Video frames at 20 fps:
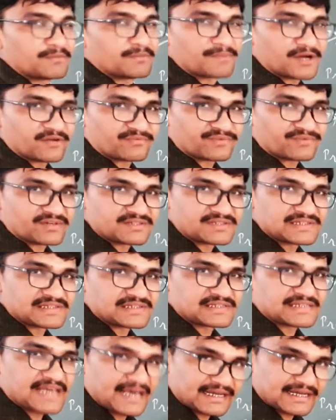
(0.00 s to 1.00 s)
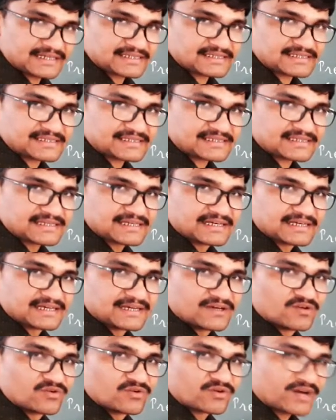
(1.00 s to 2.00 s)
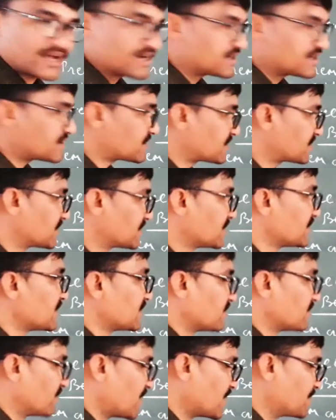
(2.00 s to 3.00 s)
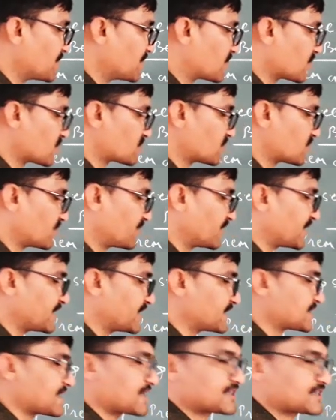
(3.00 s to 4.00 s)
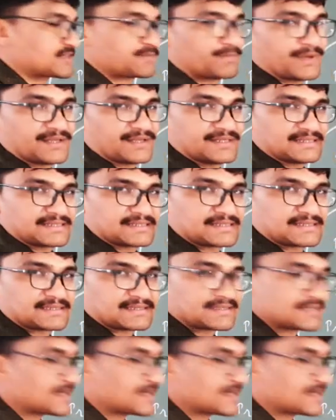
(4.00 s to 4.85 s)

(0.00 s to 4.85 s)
preference shares, right? Why? Because of it is expense.